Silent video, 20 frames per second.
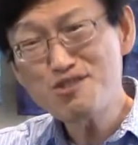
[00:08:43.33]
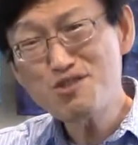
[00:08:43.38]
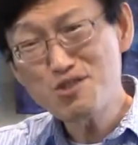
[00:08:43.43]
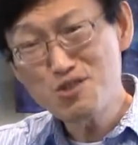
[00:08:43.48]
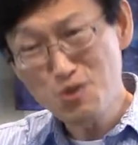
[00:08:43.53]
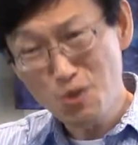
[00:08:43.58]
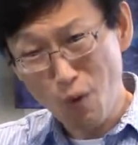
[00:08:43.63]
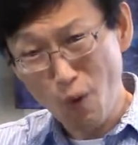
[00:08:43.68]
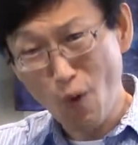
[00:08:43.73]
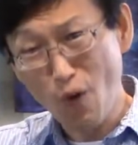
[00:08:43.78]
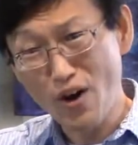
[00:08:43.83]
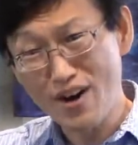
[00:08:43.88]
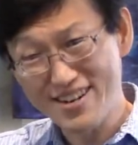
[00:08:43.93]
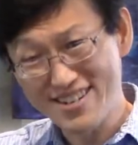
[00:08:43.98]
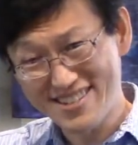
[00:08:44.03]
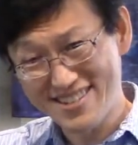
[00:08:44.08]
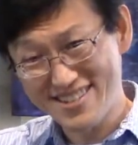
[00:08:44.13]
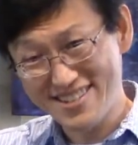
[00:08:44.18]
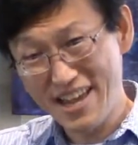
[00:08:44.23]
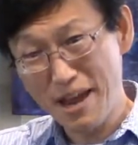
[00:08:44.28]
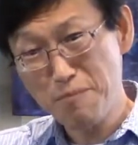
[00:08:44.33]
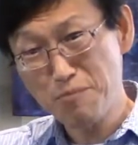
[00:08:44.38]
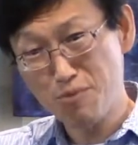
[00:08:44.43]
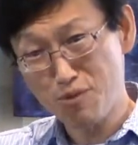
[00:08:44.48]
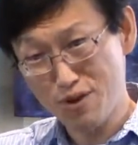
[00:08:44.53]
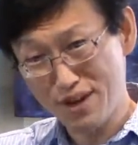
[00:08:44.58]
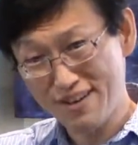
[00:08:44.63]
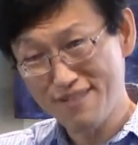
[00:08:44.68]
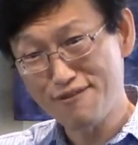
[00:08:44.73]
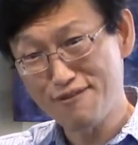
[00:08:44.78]
your
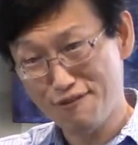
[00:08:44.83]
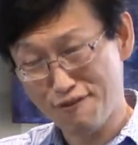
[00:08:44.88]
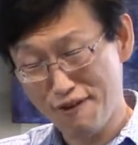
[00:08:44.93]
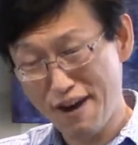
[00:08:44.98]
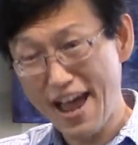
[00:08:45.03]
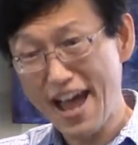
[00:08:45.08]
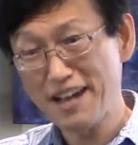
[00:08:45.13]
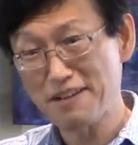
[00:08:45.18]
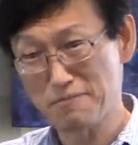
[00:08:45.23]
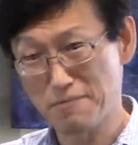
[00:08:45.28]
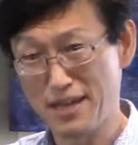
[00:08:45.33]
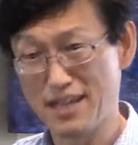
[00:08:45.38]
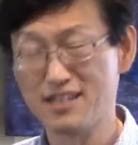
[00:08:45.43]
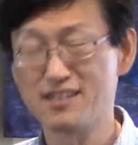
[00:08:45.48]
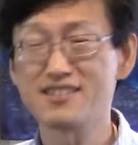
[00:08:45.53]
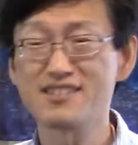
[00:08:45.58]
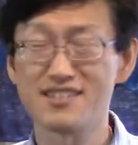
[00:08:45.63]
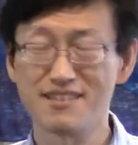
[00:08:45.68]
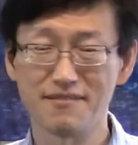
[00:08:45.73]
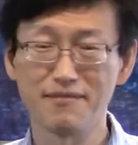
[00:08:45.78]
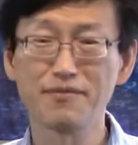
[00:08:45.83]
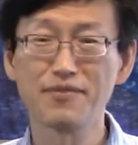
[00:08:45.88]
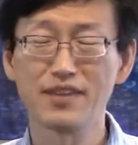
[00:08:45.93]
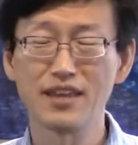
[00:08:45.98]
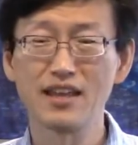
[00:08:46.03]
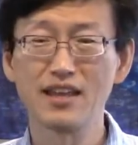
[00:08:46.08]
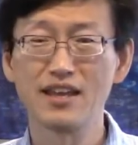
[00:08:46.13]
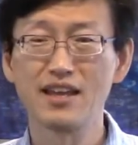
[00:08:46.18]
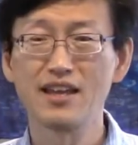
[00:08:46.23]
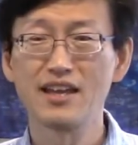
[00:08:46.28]
separate fragments,
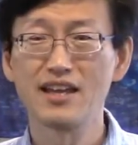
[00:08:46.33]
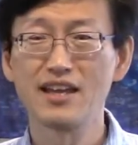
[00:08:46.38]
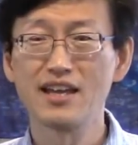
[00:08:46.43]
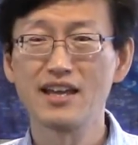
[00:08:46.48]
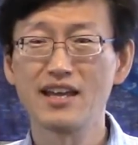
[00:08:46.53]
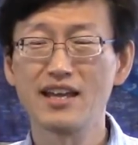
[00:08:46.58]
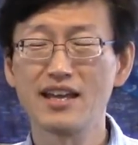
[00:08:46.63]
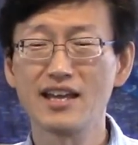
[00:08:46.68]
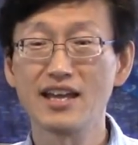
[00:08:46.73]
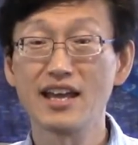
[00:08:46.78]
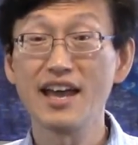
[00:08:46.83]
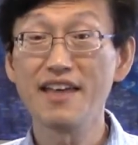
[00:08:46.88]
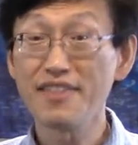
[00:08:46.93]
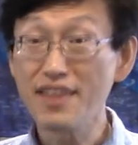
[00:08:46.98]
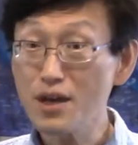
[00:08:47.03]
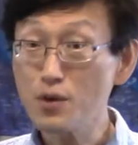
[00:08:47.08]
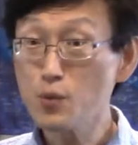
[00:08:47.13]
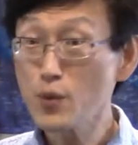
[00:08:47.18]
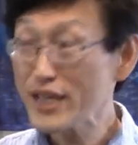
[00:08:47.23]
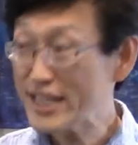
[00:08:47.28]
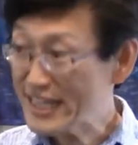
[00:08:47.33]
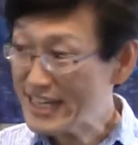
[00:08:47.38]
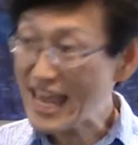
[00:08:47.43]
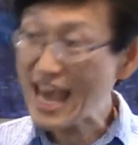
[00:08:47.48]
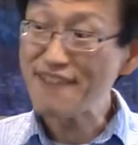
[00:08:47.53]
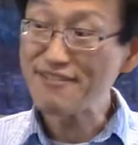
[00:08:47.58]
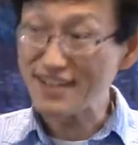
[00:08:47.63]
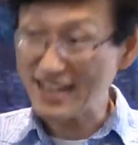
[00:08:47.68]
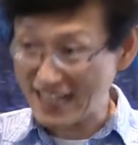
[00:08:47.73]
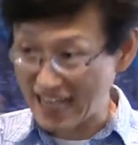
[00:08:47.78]
and then we can
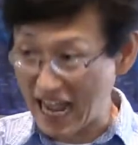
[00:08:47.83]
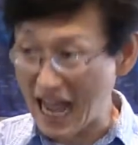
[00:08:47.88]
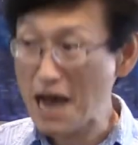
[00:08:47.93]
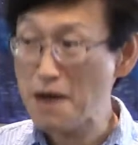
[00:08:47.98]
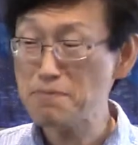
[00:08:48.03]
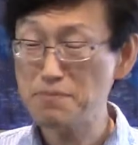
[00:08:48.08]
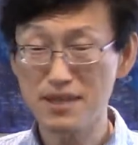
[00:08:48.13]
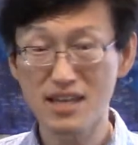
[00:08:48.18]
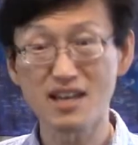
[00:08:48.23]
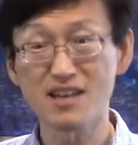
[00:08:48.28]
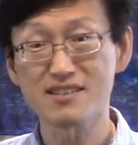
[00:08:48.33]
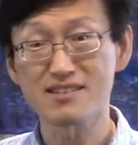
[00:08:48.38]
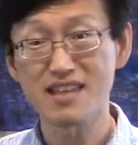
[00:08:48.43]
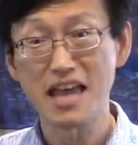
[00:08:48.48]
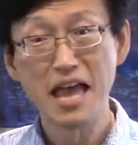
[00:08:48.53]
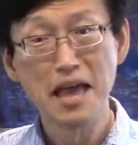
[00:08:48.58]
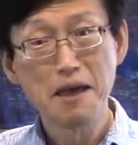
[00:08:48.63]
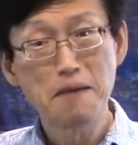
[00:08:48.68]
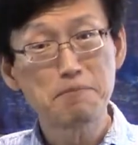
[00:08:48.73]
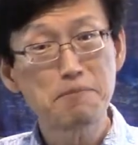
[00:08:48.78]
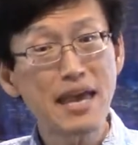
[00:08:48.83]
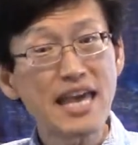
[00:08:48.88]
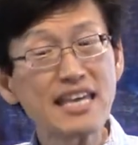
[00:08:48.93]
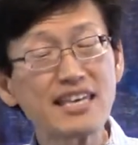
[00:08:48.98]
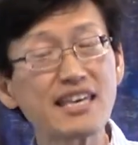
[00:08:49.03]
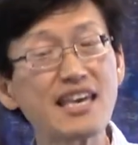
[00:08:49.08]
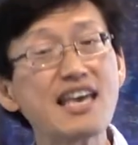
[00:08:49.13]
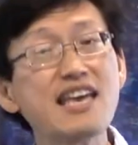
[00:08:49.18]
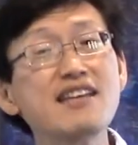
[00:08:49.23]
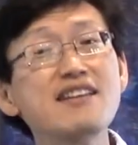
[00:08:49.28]
have a copyist
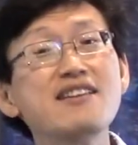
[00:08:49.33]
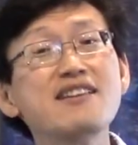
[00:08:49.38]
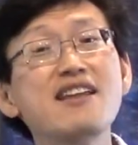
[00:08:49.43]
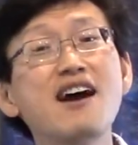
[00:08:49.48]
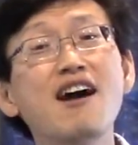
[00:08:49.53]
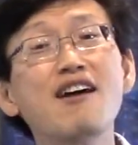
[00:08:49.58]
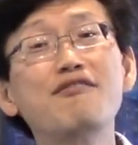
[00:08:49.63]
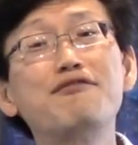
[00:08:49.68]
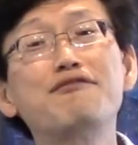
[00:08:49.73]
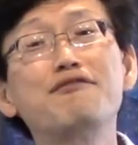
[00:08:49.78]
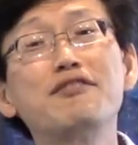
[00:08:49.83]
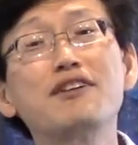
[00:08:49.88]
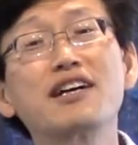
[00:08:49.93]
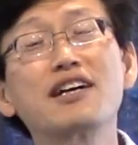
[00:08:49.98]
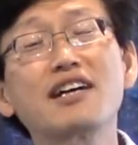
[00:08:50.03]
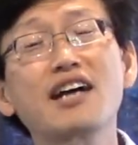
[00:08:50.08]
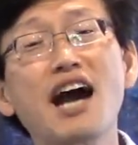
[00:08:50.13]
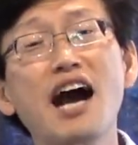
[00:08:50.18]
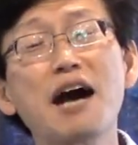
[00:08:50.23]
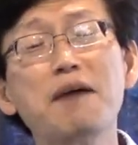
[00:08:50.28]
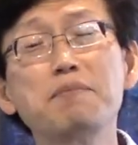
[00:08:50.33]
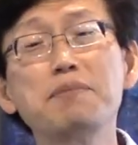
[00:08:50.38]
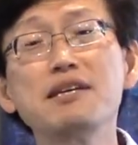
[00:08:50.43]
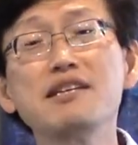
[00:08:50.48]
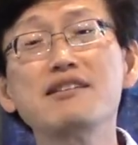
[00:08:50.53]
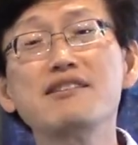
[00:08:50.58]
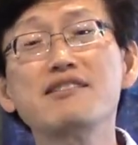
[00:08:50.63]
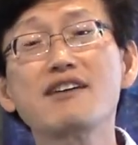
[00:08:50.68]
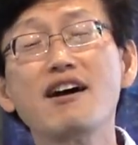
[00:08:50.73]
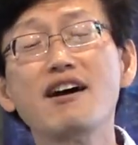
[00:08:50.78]
make enough
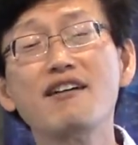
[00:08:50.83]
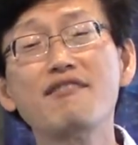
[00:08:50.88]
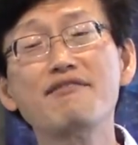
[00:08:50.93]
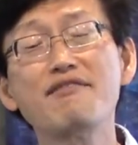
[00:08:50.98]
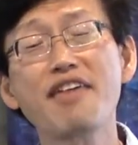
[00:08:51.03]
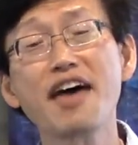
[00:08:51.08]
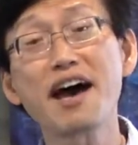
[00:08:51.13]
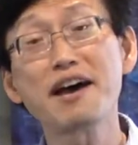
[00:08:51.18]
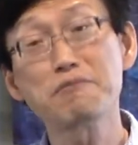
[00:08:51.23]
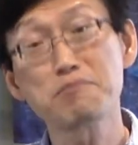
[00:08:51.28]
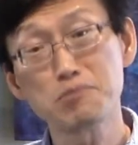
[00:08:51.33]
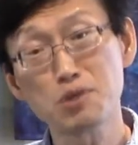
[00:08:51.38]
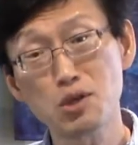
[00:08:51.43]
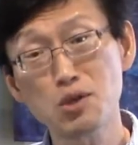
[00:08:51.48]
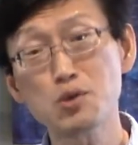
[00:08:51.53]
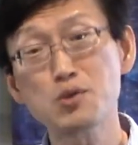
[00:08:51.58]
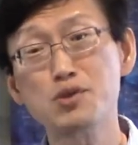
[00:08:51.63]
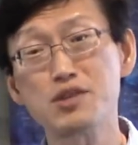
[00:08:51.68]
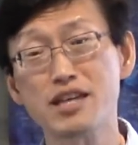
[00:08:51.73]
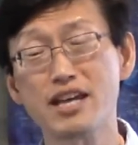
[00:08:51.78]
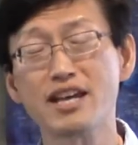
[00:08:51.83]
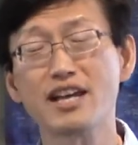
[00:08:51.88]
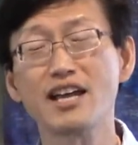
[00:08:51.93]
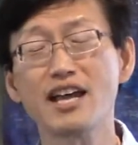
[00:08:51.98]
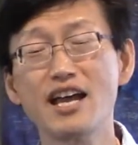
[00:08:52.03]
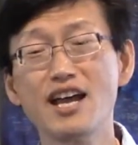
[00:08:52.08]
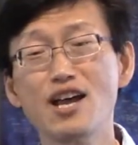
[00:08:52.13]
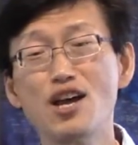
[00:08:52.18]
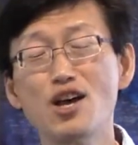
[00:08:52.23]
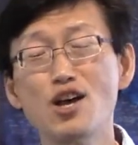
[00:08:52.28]
copies of that
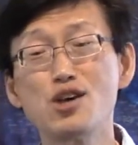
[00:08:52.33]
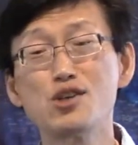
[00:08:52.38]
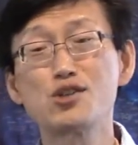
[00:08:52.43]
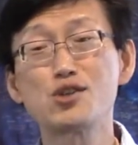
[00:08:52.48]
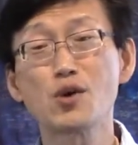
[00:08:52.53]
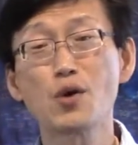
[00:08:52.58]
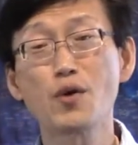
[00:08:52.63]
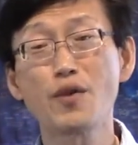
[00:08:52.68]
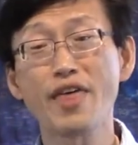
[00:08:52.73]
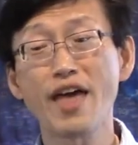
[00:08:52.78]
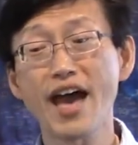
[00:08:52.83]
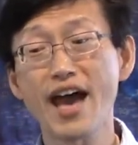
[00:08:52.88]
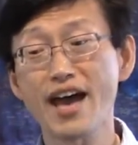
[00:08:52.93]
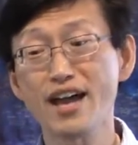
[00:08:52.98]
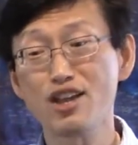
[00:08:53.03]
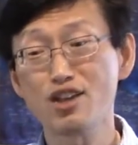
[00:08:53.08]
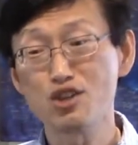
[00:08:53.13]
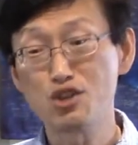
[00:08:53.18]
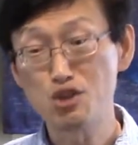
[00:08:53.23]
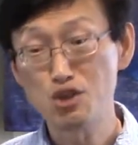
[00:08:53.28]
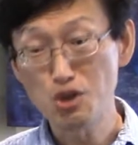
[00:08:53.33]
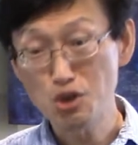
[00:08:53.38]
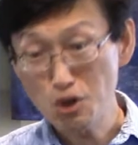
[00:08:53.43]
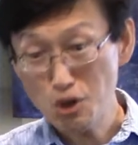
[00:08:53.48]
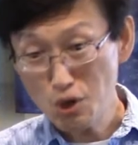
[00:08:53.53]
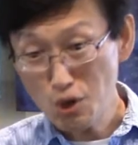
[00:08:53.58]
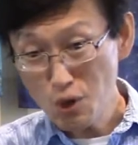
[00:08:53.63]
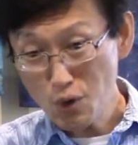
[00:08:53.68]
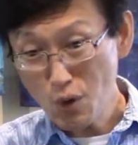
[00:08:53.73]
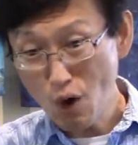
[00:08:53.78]
music so that
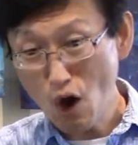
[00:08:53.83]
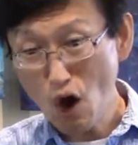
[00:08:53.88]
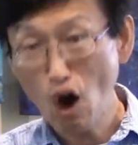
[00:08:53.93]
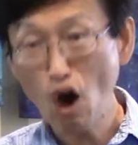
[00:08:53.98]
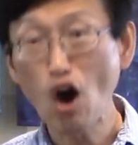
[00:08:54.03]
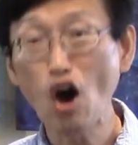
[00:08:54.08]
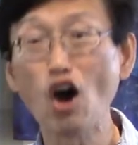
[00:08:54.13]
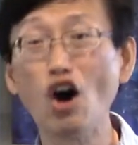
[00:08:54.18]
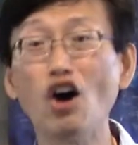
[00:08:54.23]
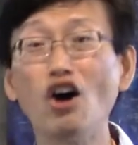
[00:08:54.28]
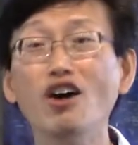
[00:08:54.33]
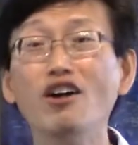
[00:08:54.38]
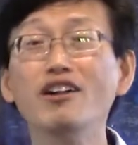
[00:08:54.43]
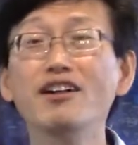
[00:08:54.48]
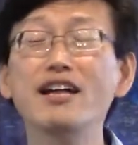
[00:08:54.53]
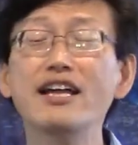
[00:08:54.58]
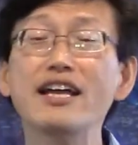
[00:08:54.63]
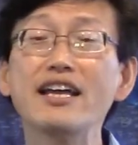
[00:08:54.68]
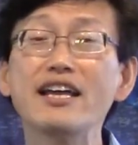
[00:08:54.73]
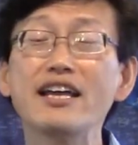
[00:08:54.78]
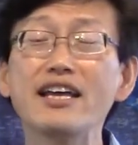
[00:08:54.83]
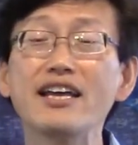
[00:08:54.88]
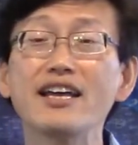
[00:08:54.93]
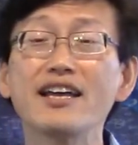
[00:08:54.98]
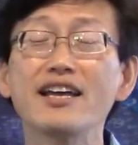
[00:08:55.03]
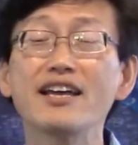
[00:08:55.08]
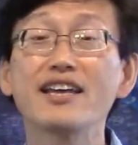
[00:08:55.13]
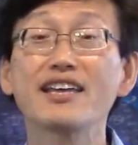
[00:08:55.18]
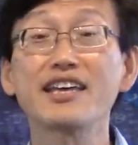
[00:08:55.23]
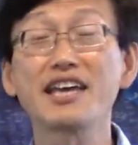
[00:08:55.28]
you all
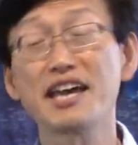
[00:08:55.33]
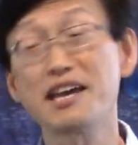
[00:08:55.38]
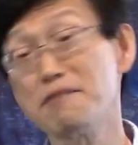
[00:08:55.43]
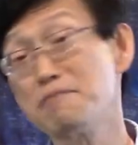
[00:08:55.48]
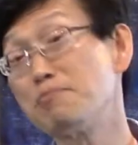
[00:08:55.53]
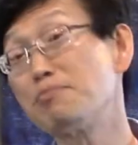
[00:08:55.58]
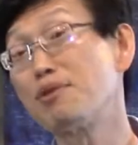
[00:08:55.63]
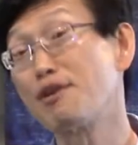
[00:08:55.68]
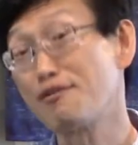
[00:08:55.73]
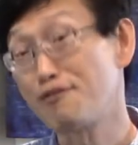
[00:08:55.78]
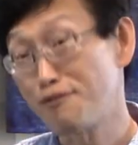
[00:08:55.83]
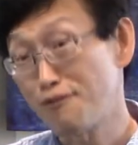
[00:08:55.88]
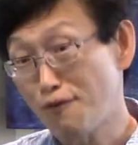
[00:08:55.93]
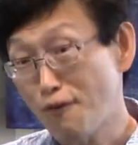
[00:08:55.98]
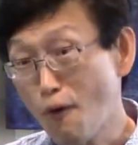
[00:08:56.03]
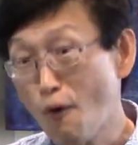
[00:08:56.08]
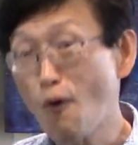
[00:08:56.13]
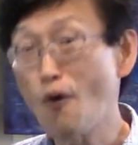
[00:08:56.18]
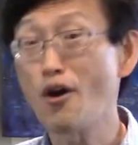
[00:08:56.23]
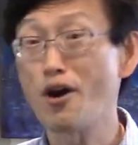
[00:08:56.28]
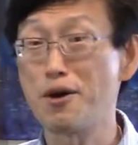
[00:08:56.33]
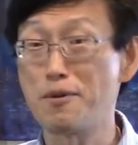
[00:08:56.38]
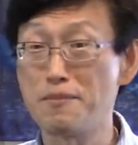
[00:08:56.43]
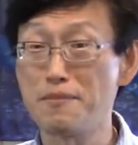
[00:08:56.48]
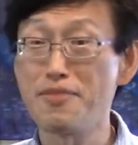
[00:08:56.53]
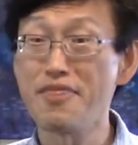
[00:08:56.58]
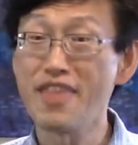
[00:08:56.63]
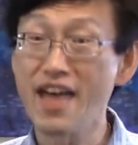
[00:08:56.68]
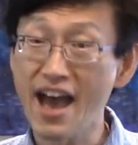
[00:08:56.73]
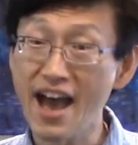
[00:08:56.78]
can
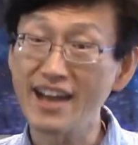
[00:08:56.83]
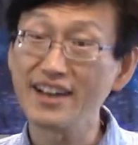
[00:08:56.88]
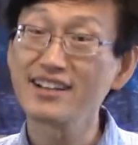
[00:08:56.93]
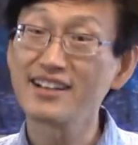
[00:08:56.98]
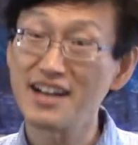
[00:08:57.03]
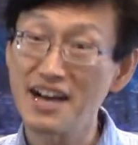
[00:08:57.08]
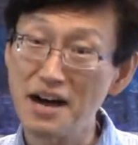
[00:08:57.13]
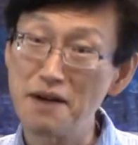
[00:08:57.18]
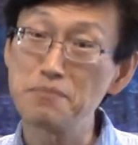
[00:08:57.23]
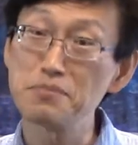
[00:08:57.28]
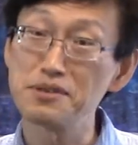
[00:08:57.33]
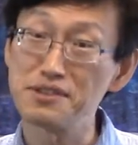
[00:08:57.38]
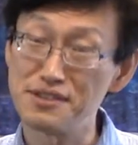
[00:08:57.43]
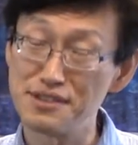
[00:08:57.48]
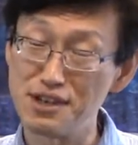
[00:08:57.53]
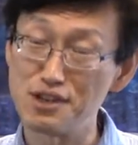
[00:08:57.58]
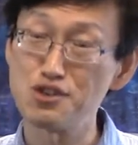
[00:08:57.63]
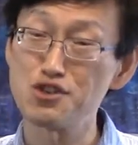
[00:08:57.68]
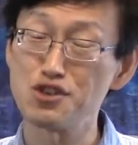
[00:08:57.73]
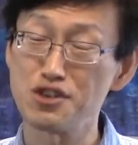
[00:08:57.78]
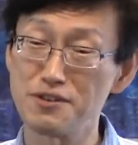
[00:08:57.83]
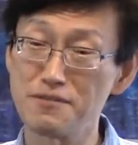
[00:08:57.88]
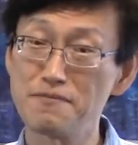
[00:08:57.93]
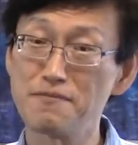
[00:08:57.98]
perform that composition?"